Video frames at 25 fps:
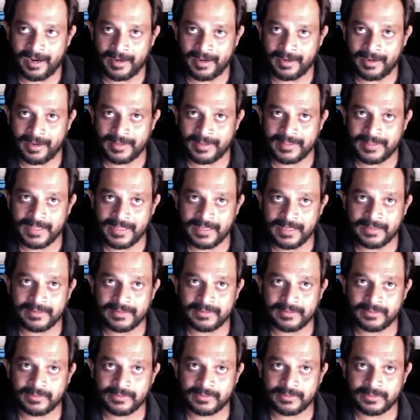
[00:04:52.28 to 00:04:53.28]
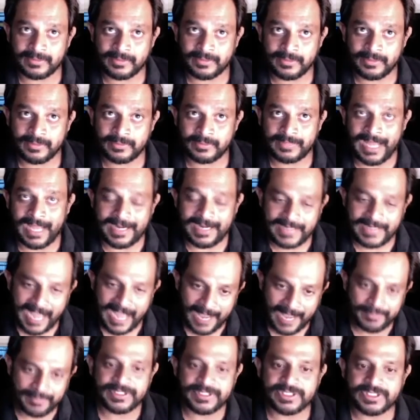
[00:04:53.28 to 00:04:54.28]
I think that
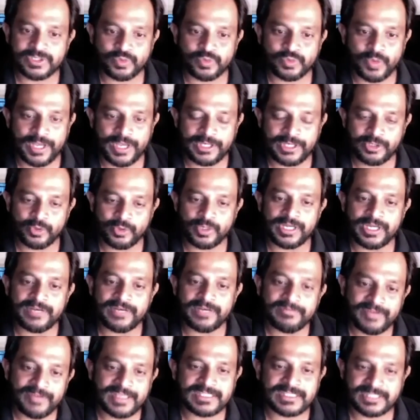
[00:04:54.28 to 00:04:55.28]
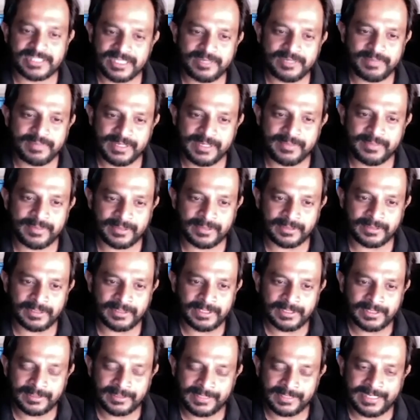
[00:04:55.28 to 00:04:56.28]
happens when you invest in people.
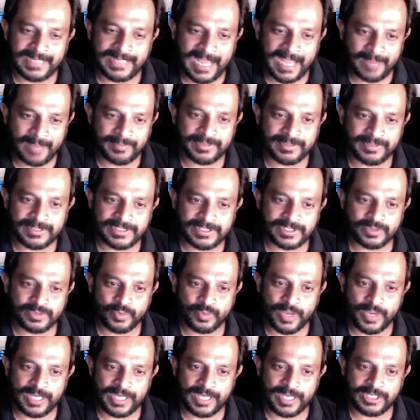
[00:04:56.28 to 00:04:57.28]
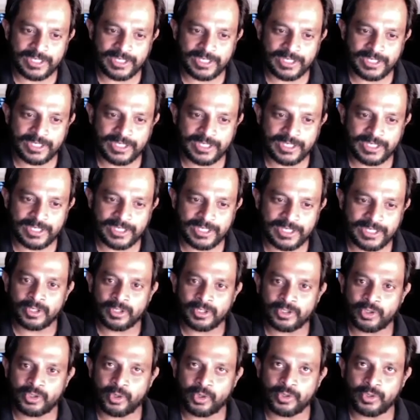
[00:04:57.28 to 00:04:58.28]
That happens when you
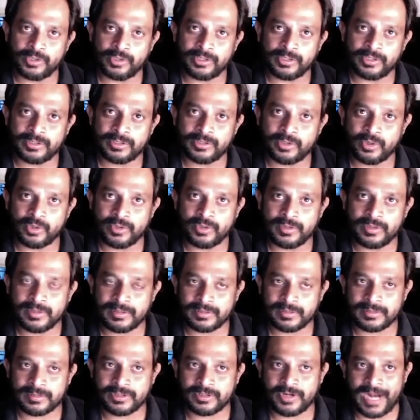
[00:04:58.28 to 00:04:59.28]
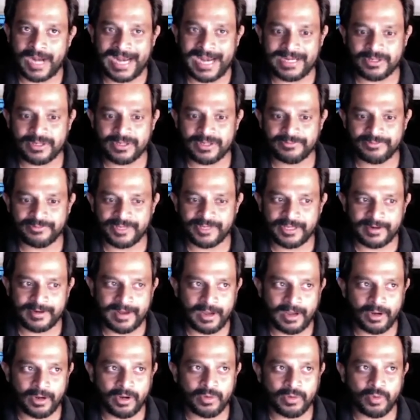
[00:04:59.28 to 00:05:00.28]
don't try to figure
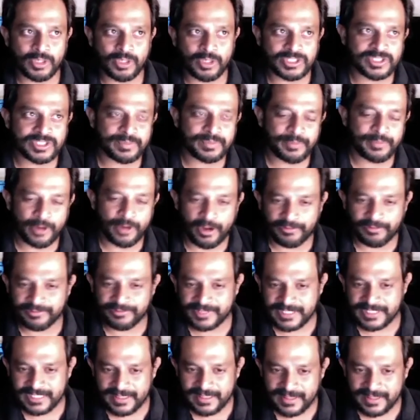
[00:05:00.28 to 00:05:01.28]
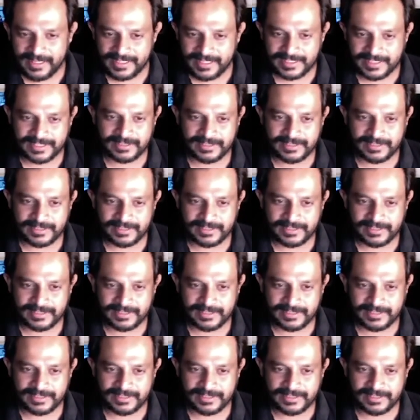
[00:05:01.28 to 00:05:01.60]
out, oh, what's the profit in this?